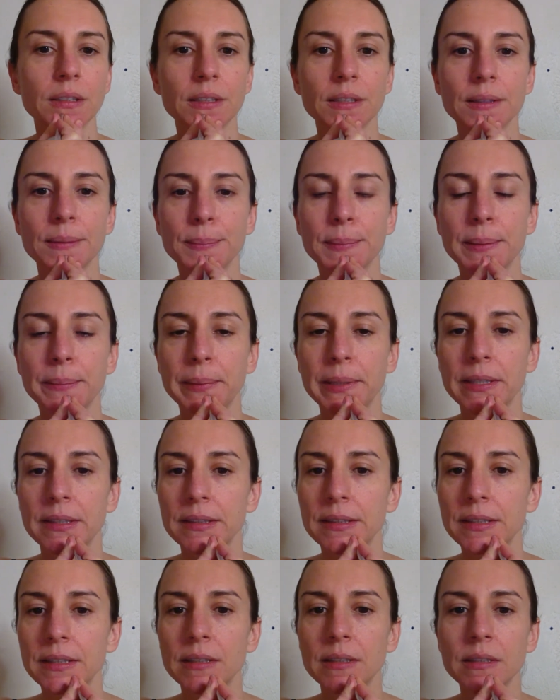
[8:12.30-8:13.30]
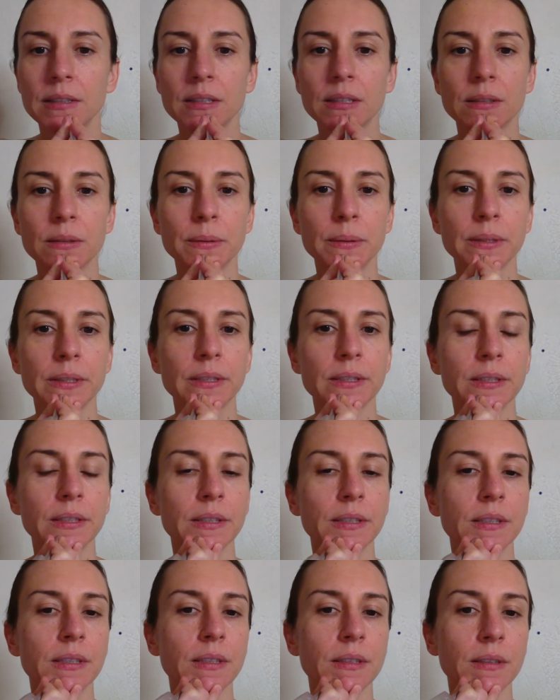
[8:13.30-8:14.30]
Maybe a little sore,
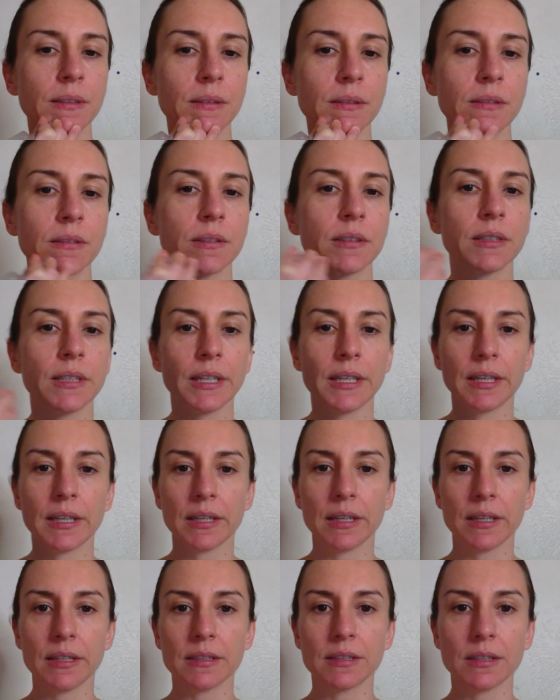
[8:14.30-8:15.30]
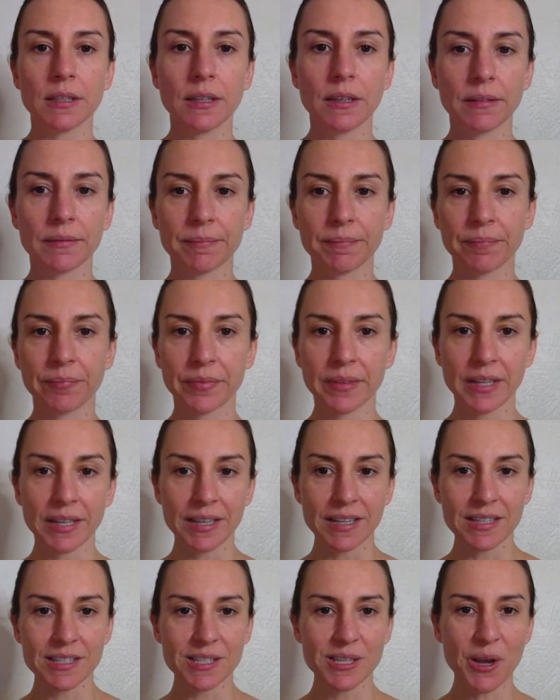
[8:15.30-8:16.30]
so take it easy.
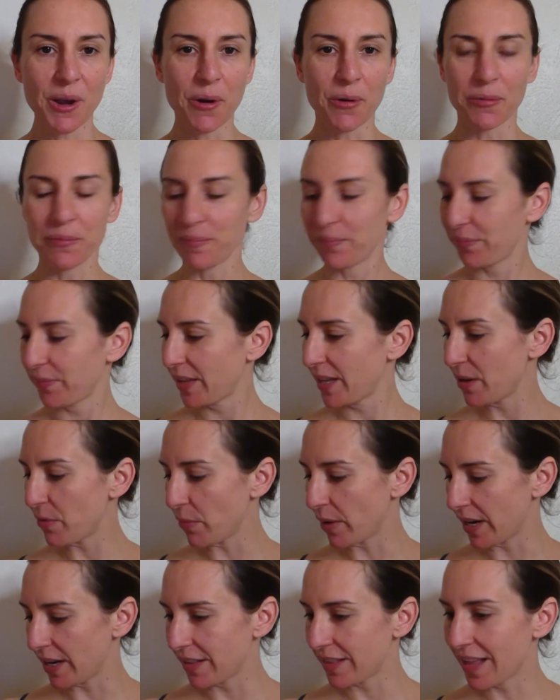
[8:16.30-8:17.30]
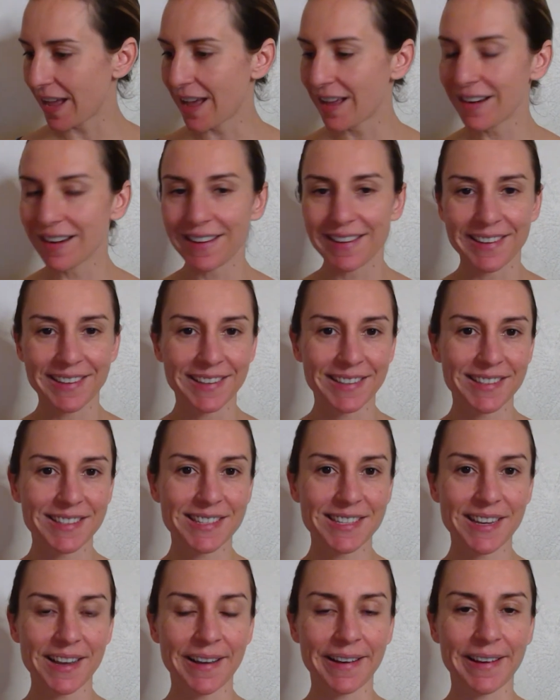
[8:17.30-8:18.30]
So anyway, that
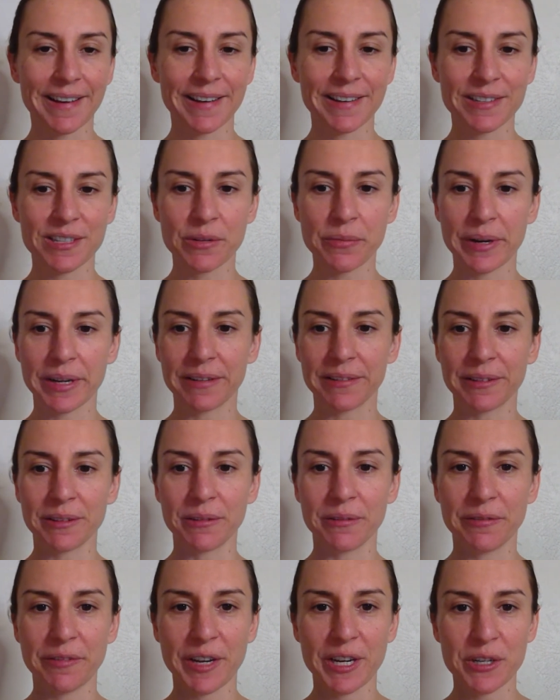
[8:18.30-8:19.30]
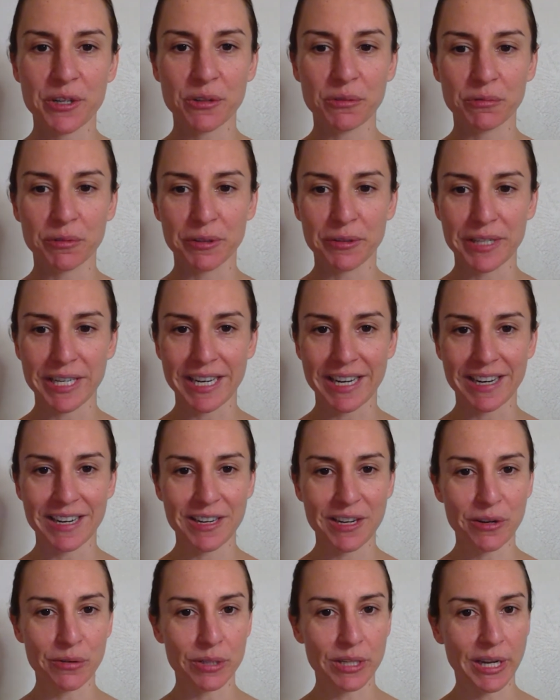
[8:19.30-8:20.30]
is doing a little facial routine
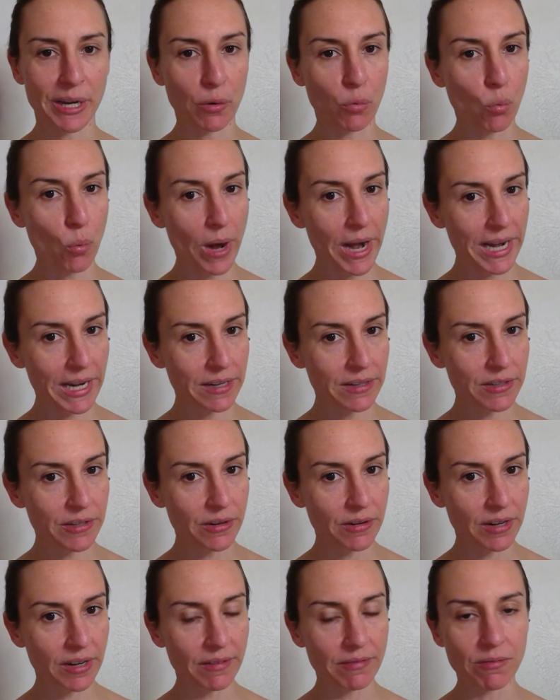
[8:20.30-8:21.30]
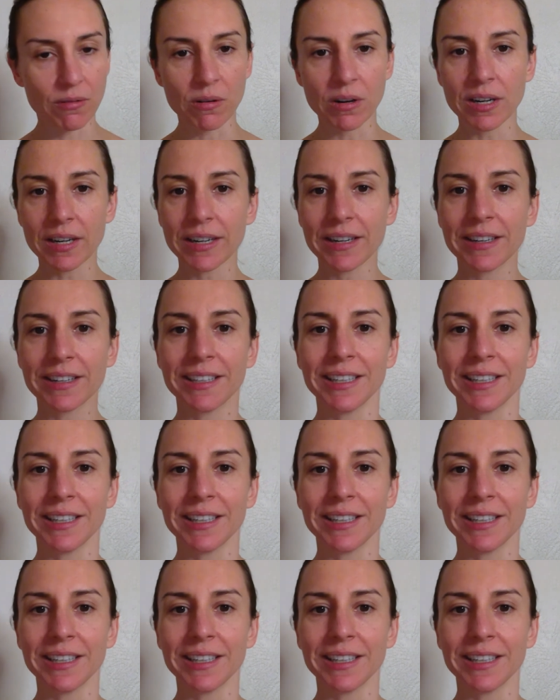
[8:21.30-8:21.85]
using a weighted tuning fork.